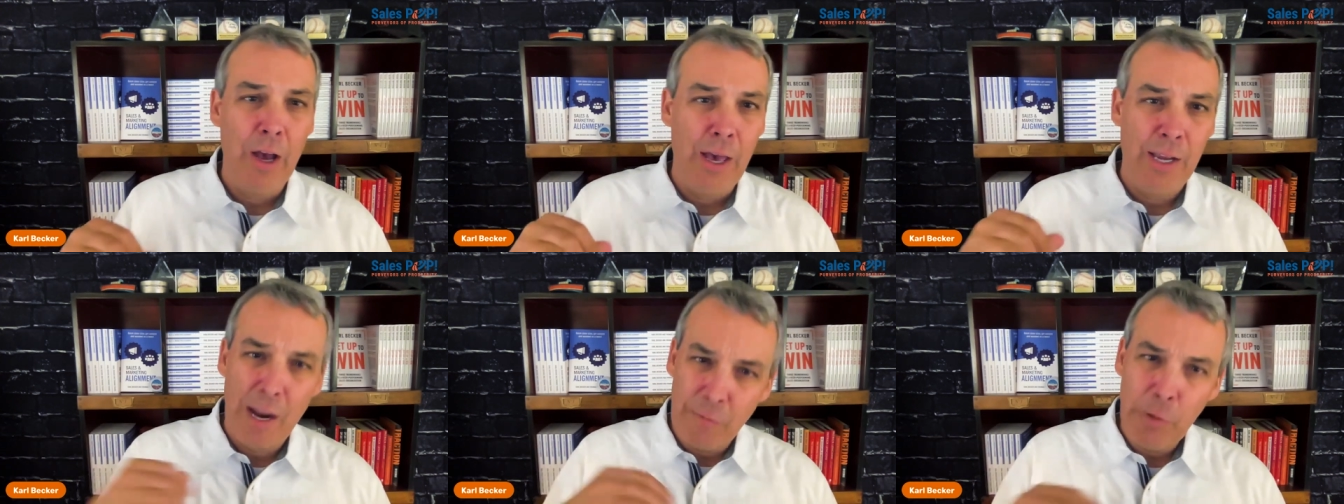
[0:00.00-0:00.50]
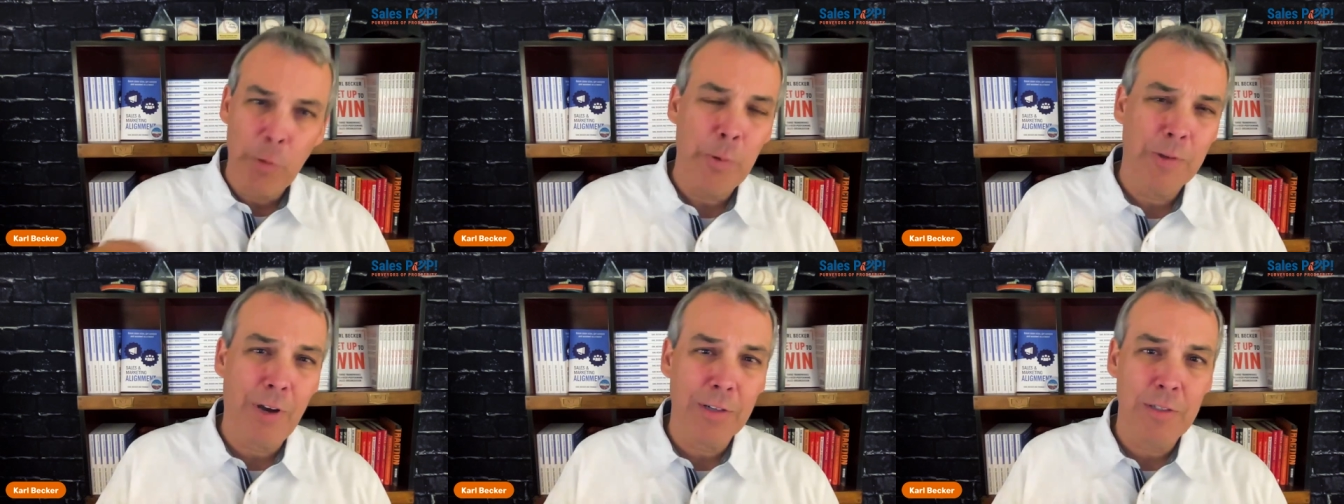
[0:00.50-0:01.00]
Uh, and
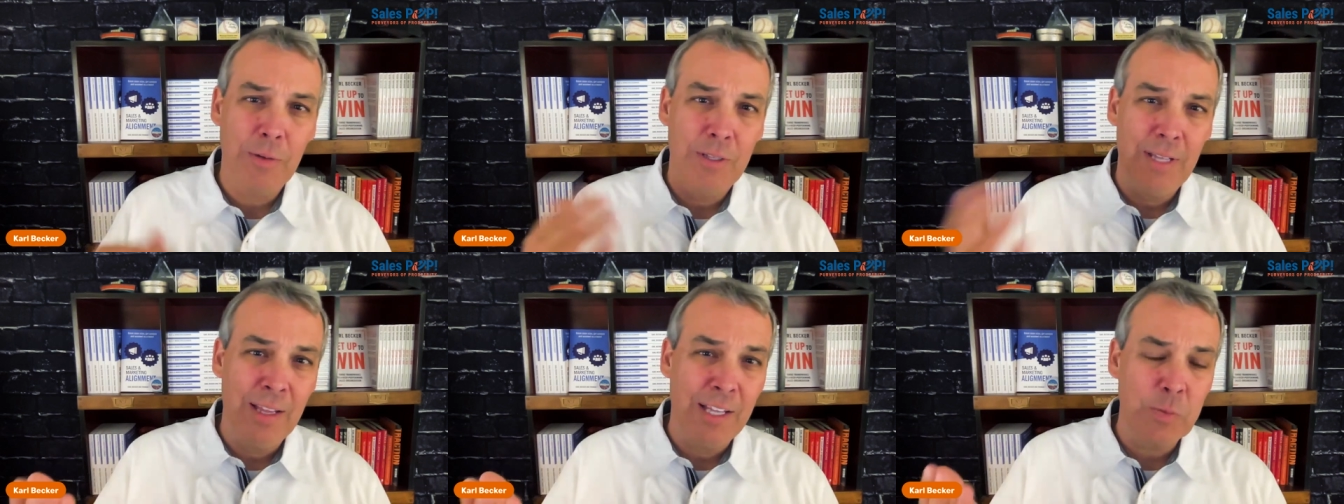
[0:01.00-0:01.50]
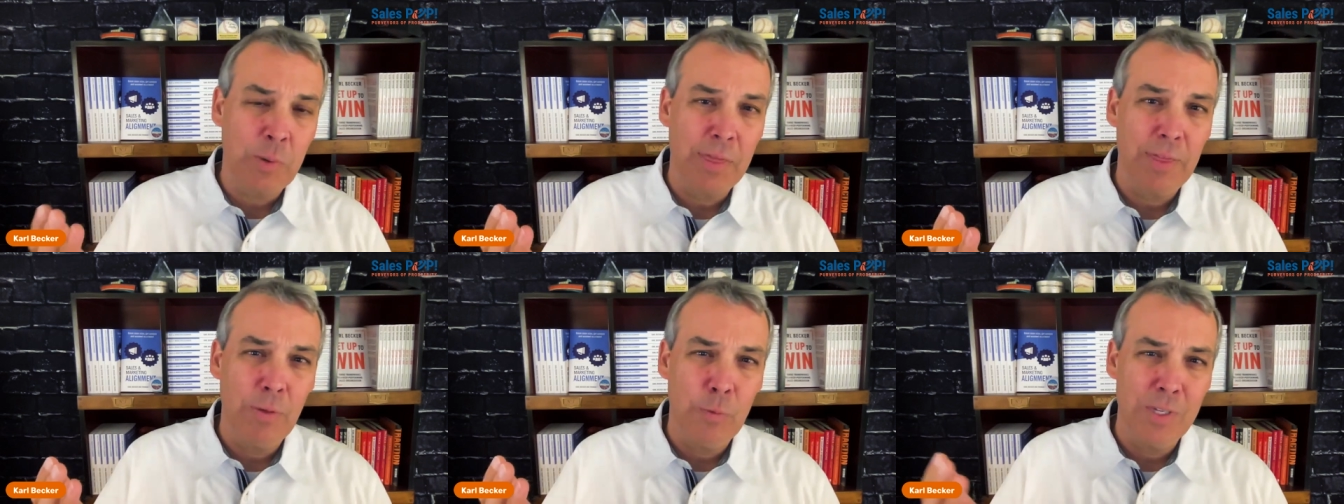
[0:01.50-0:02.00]
everyone we talk to. And, and that's
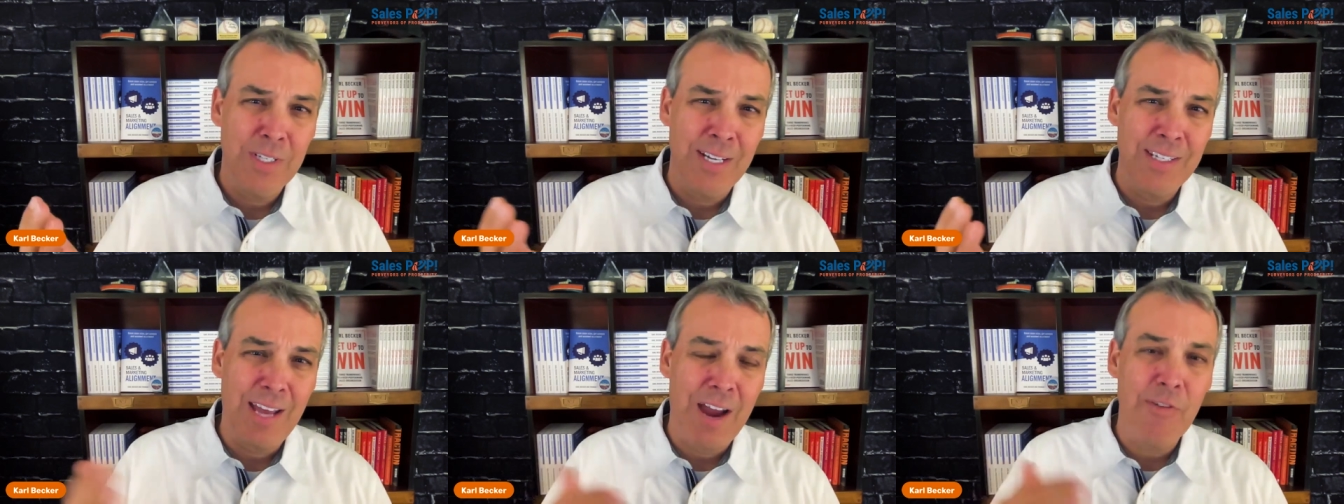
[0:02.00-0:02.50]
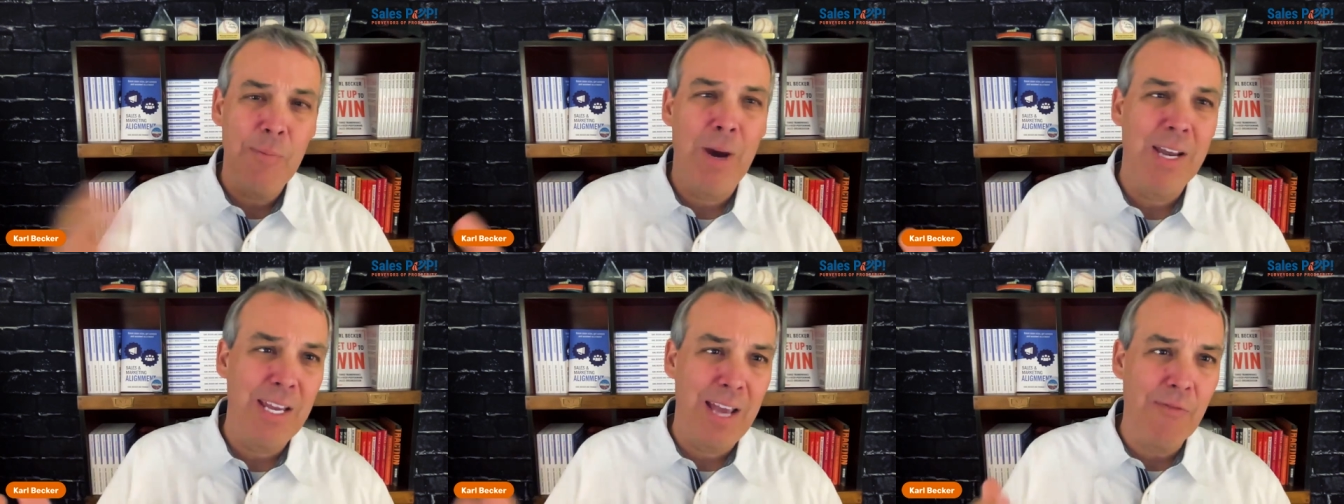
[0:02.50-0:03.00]
one reason I say
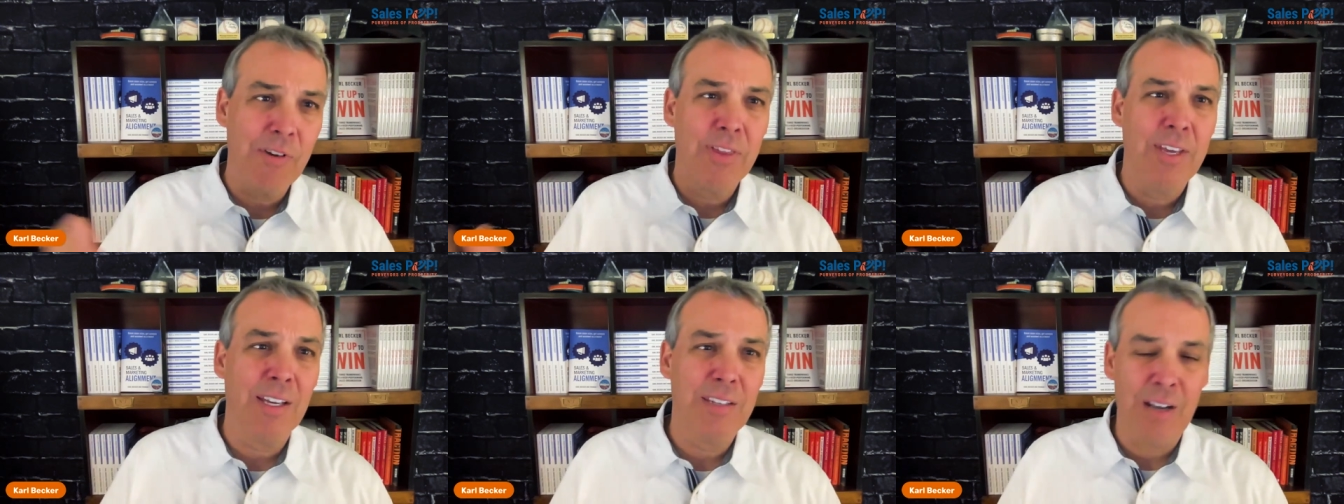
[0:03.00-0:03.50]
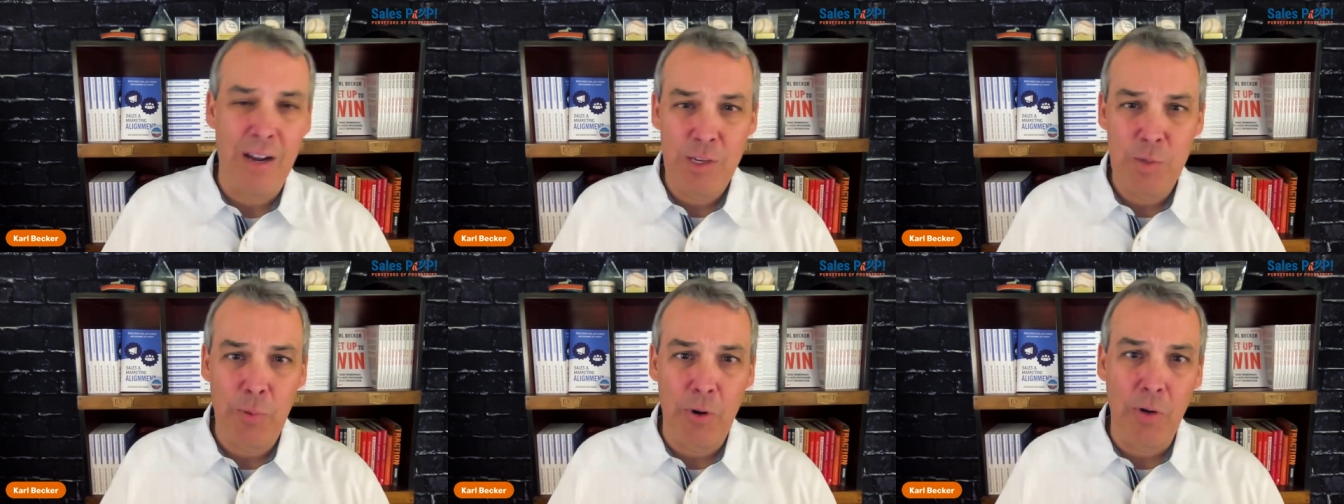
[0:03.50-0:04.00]
everybody, everything is an
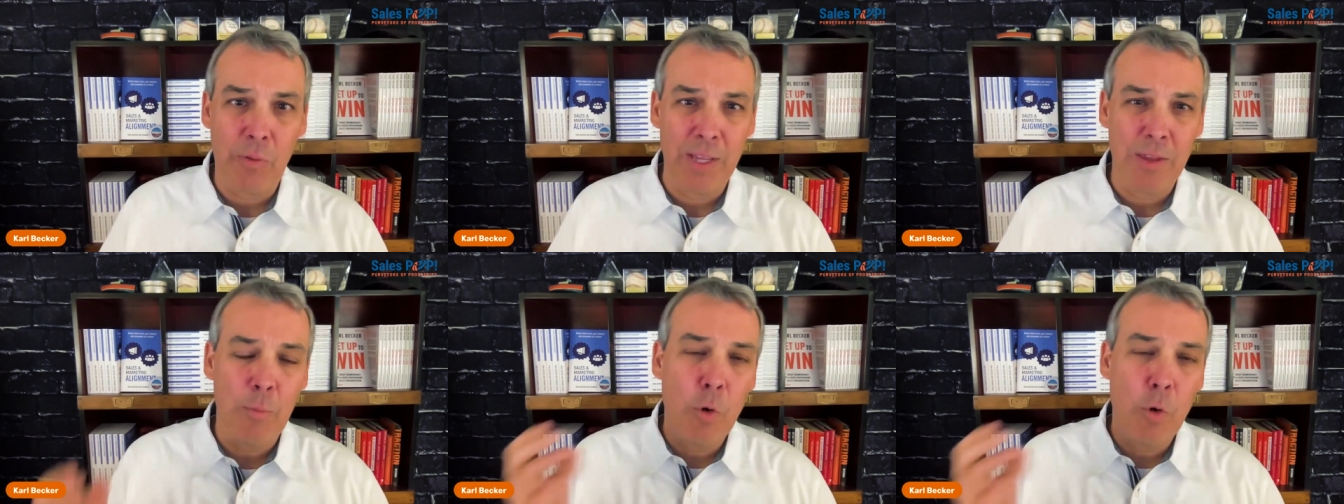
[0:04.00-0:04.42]
iceberg, right?